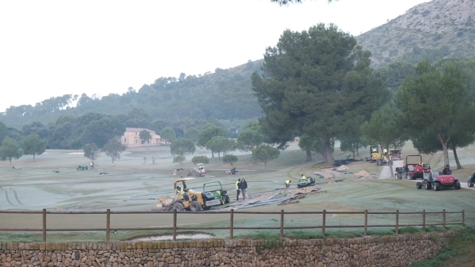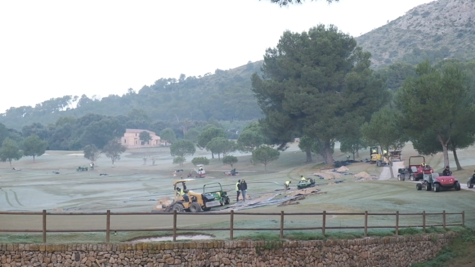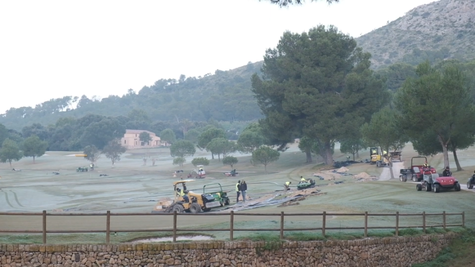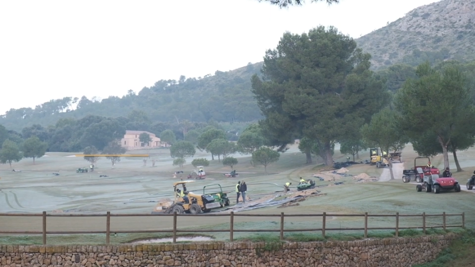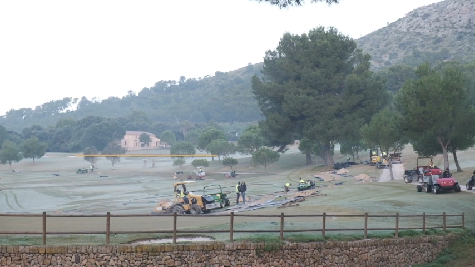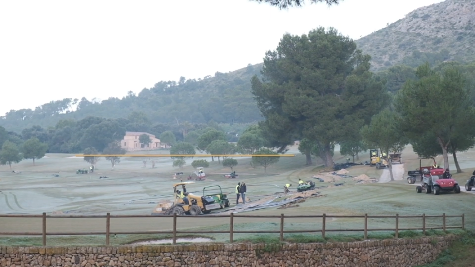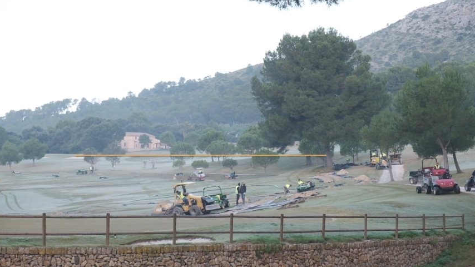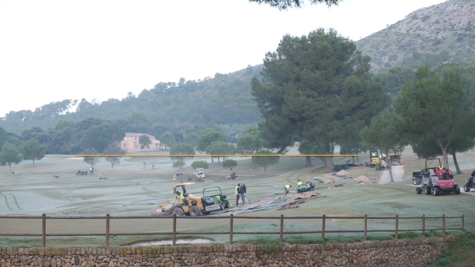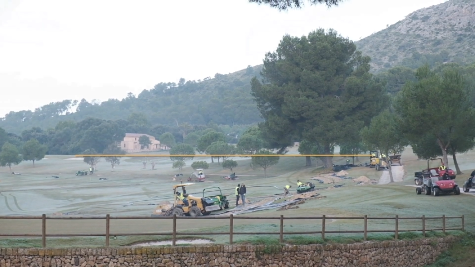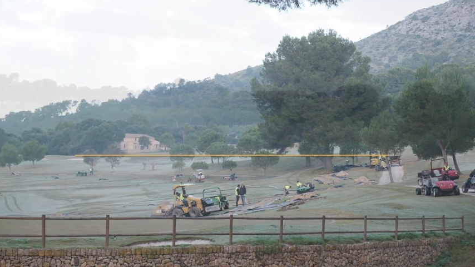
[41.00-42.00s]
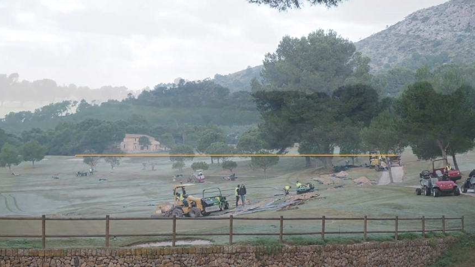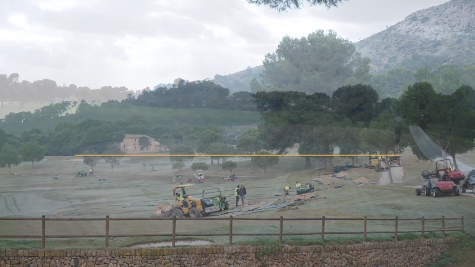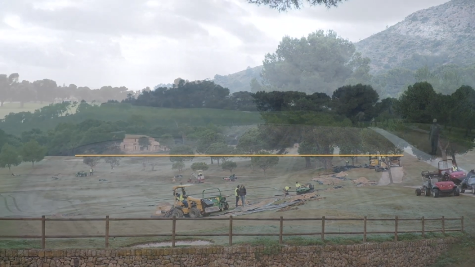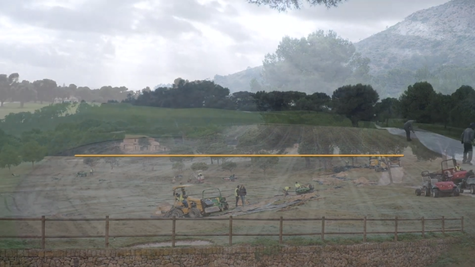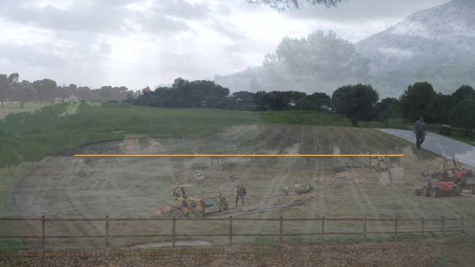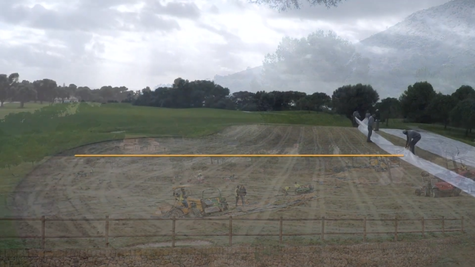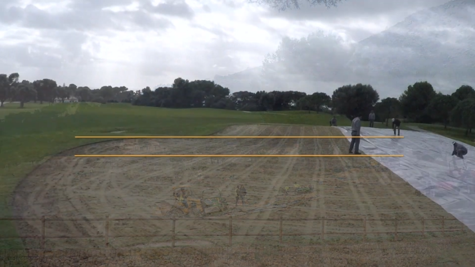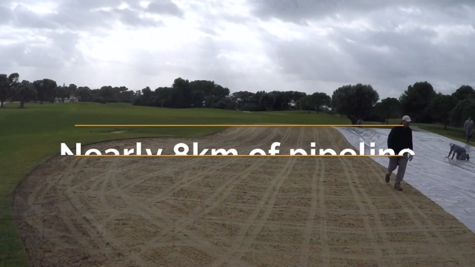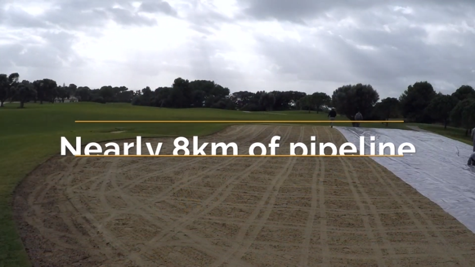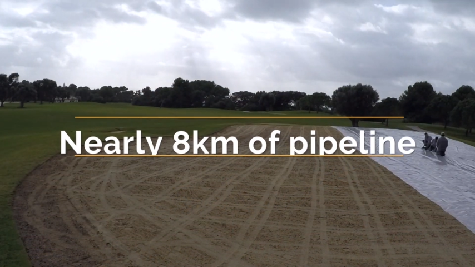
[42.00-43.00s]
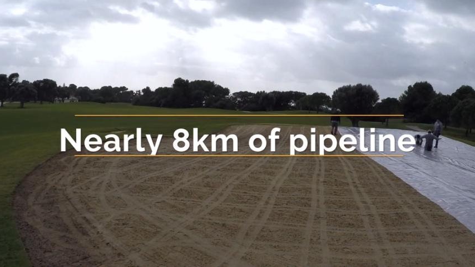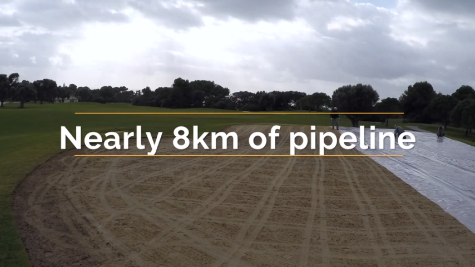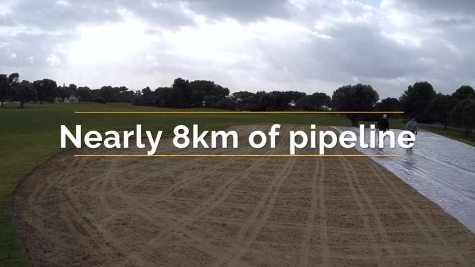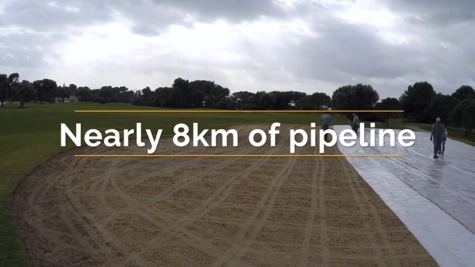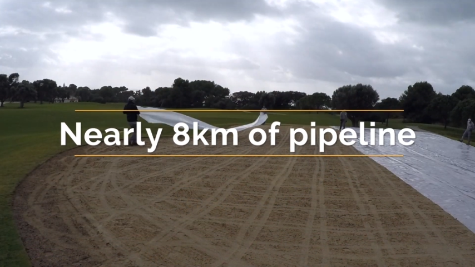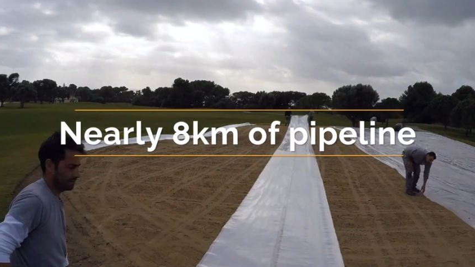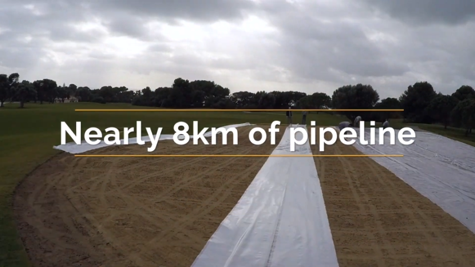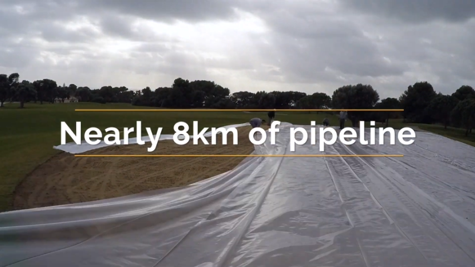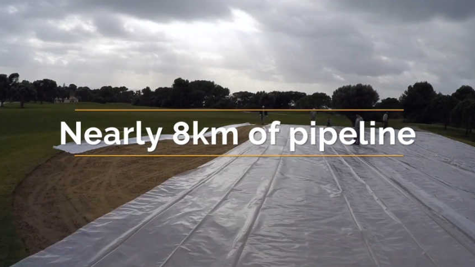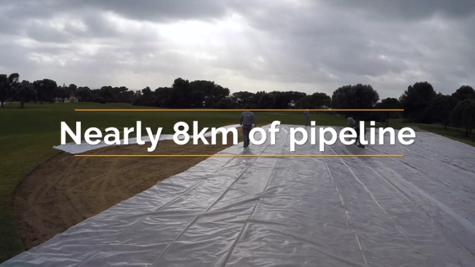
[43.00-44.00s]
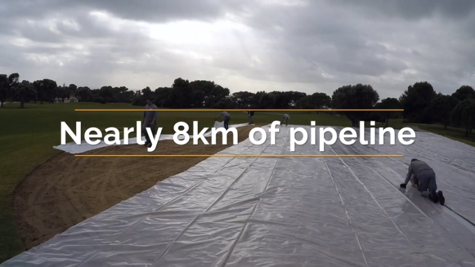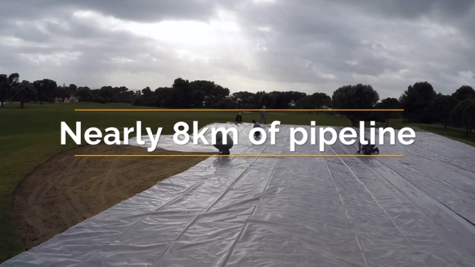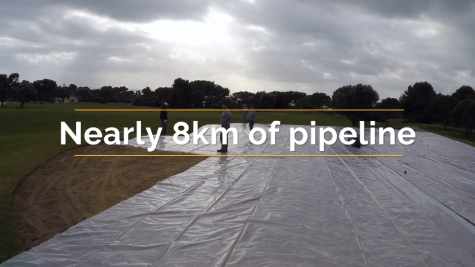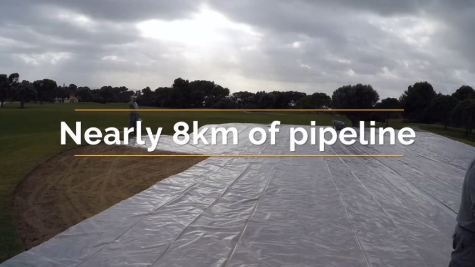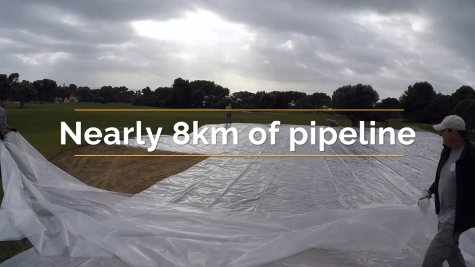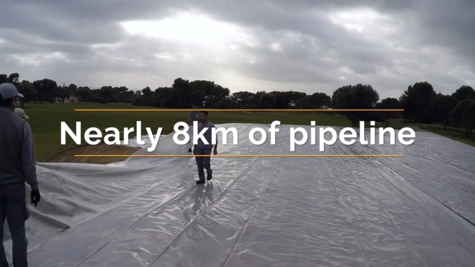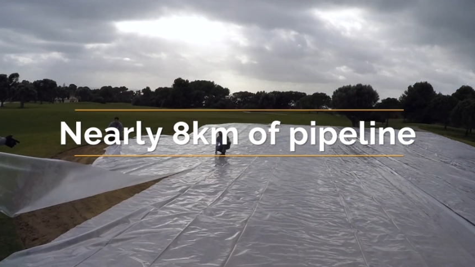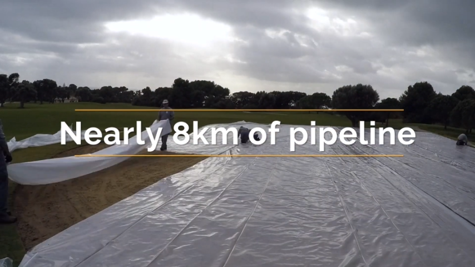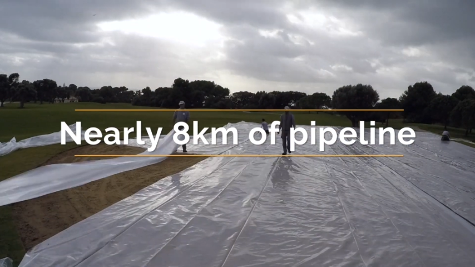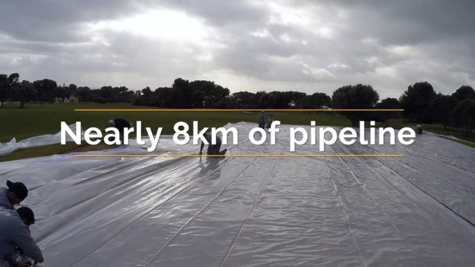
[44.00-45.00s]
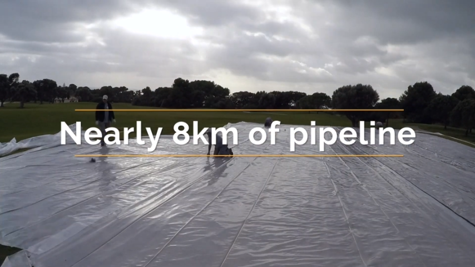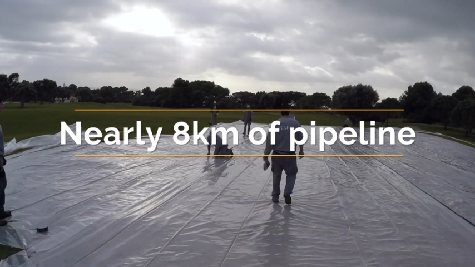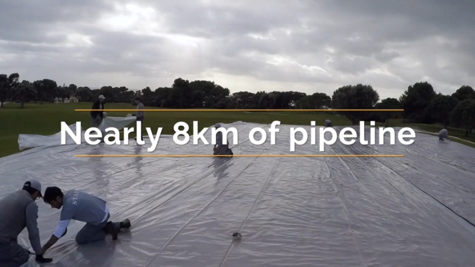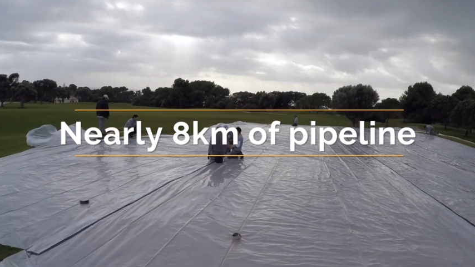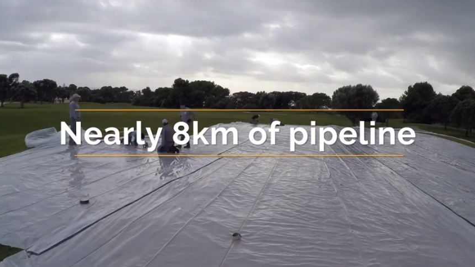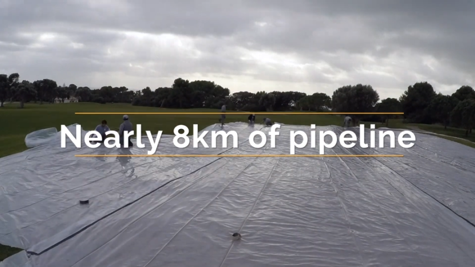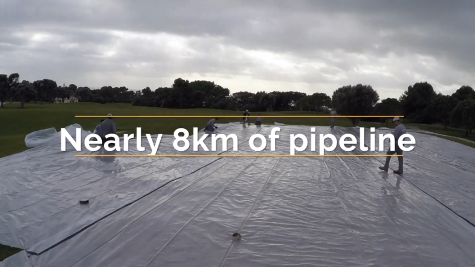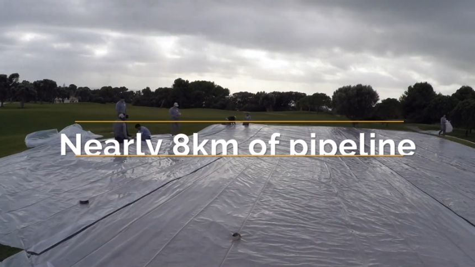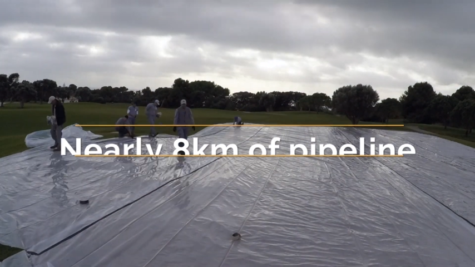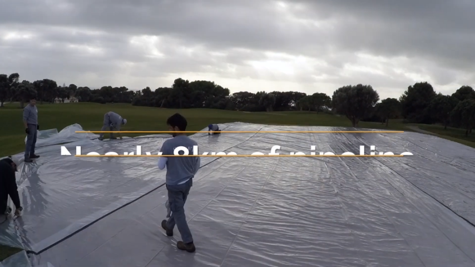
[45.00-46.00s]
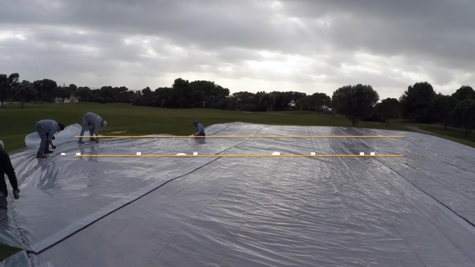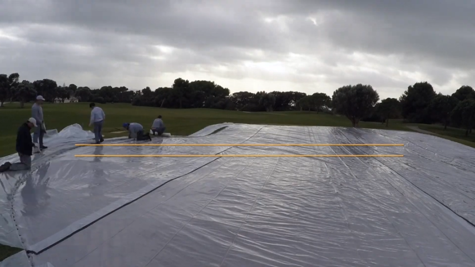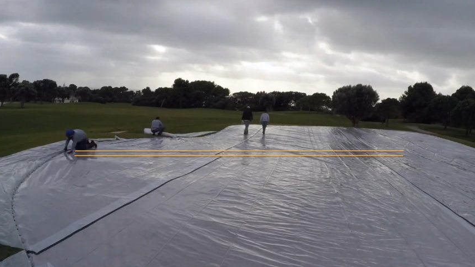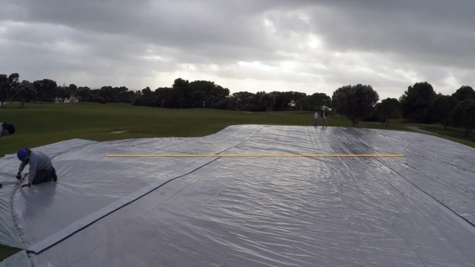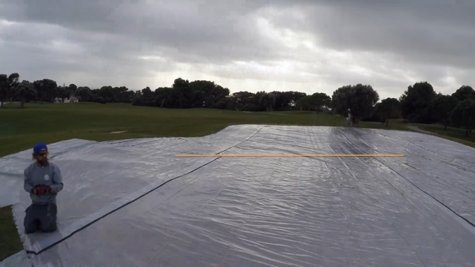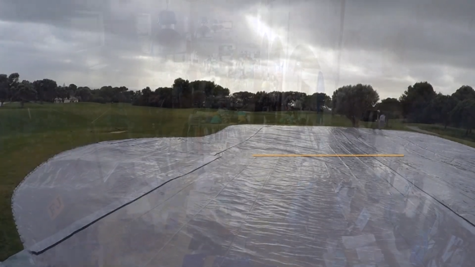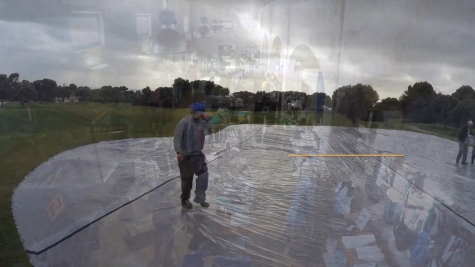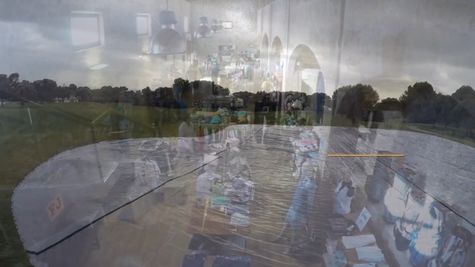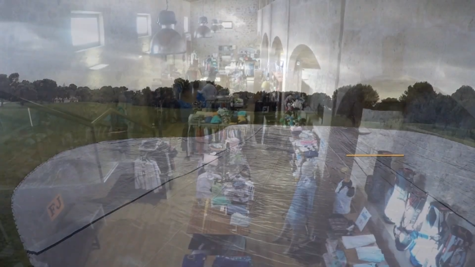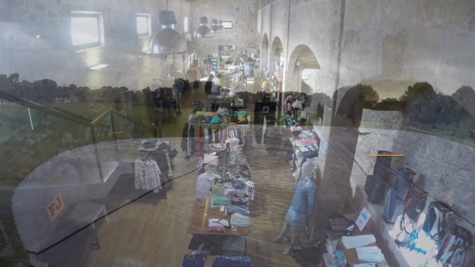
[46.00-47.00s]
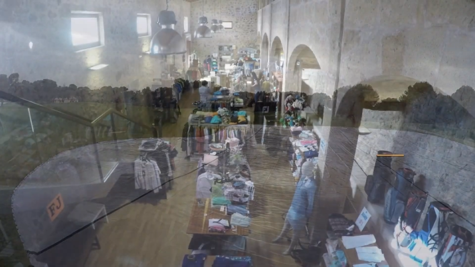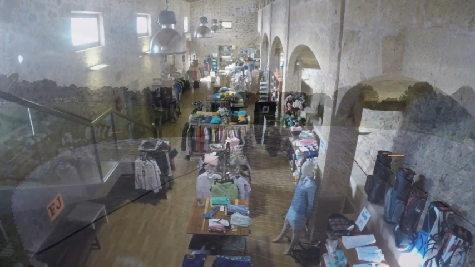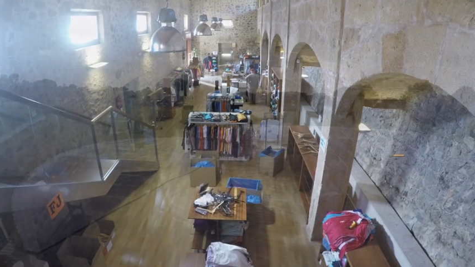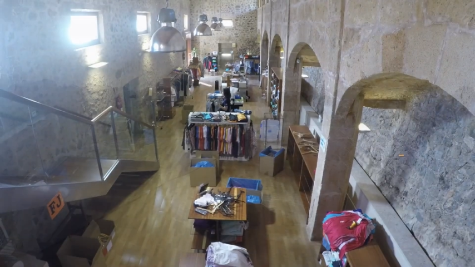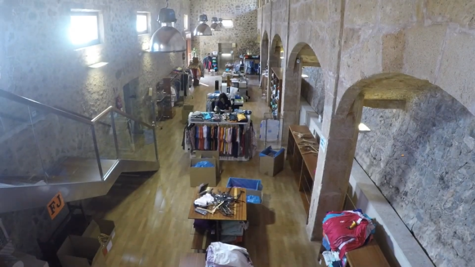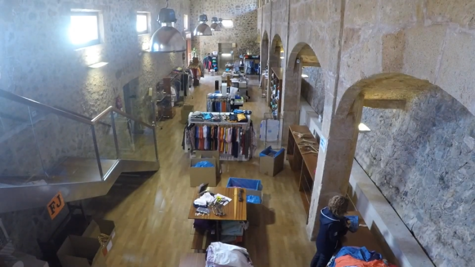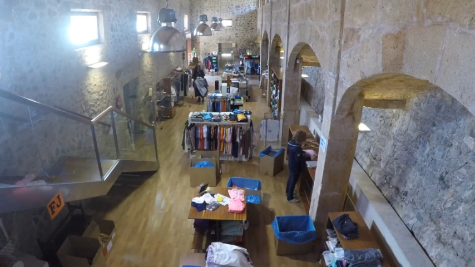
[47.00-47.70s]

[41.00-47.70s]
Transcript: [unreadable: no face in view]